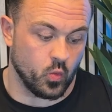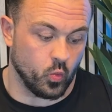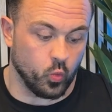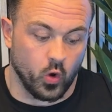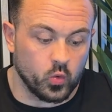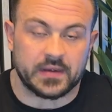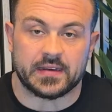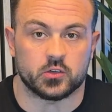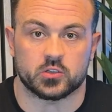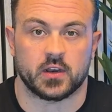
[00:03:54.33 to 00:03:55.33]
what would it
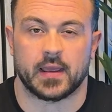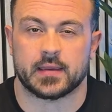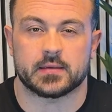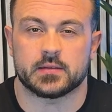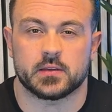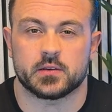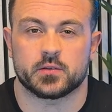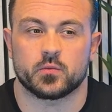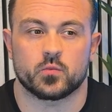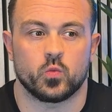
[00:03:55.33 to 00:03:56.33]
look like and
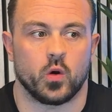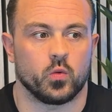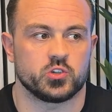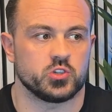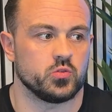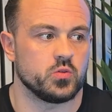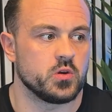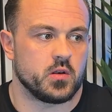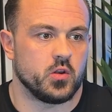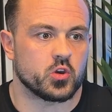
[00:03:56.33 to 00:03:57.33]
what would you
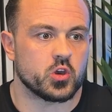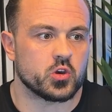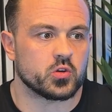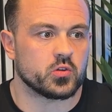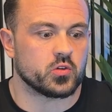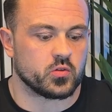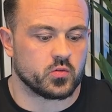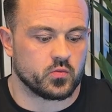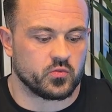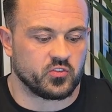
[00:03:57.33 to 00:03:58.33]
look at
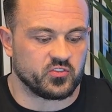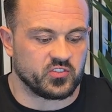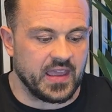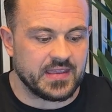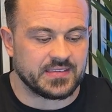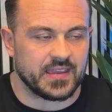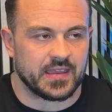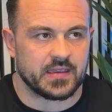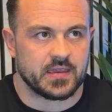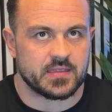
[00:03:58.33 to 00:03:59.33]

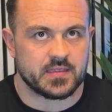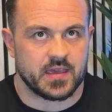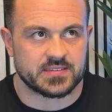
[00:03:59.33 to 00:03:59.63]
stating has